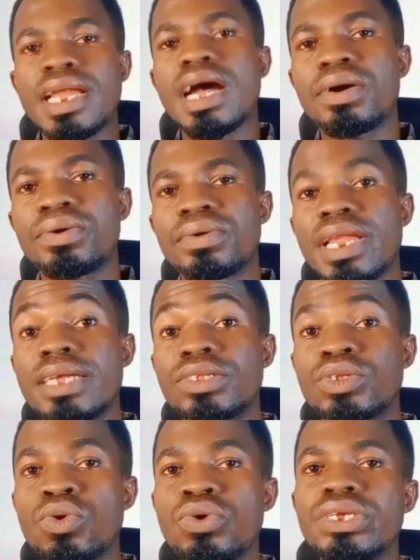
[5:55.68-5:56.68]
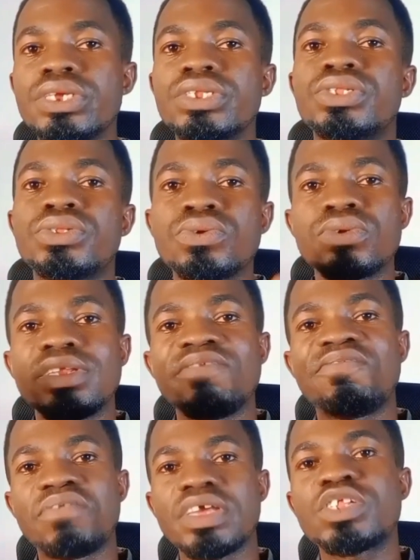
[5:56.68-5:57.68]
Now, let's go into the
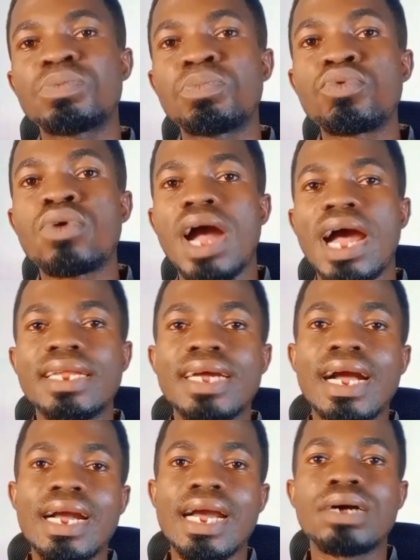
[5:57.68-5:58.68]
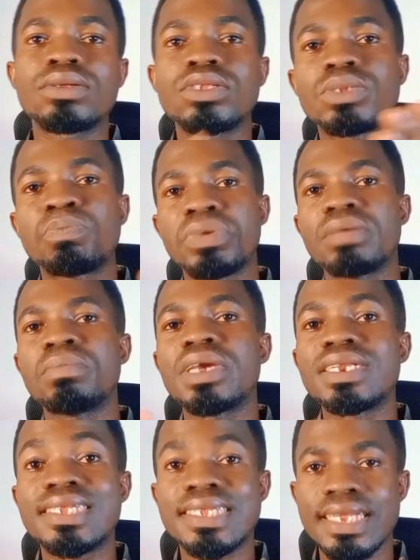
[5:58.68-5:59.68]
Facebook ad account
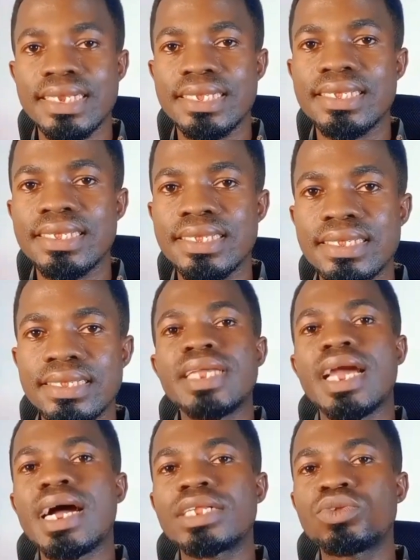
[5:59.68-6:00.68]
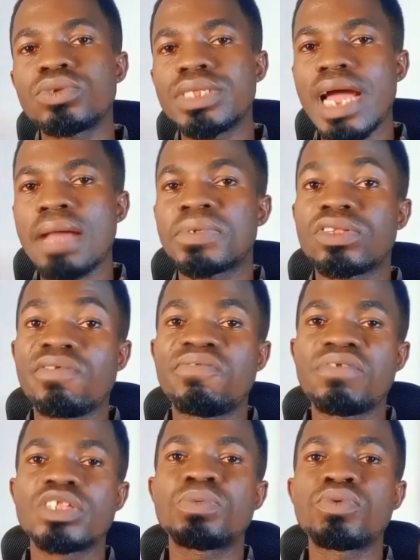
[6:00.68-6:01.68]
payment settings. There are two types of
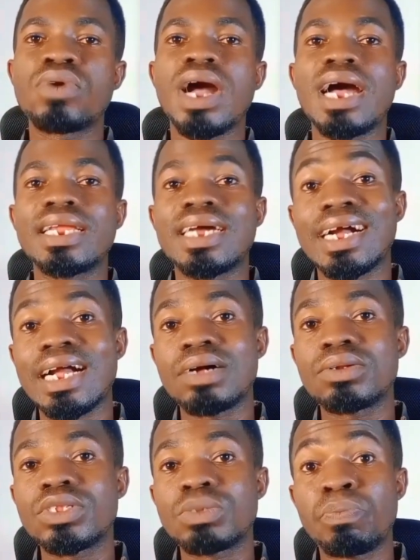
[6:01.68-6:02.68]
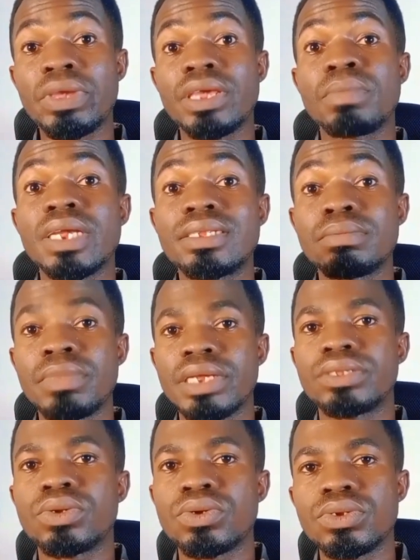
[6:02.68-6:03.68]
Facebook ad account payment
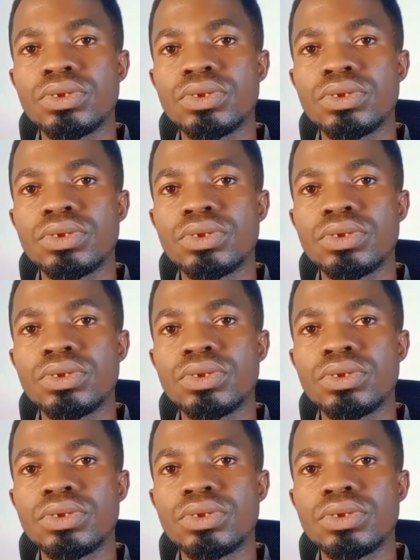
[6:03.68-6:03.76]
method.